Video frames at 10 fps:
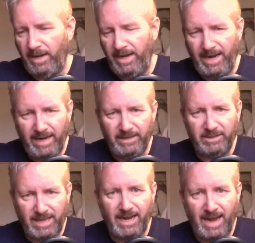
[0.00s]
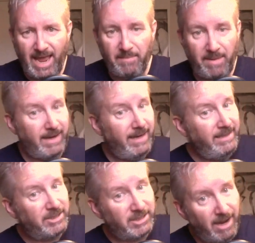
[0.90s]
he hits that airbag,
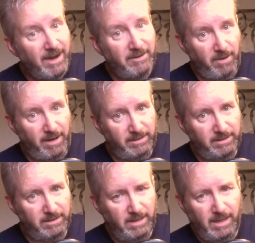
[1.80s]
he's sideways.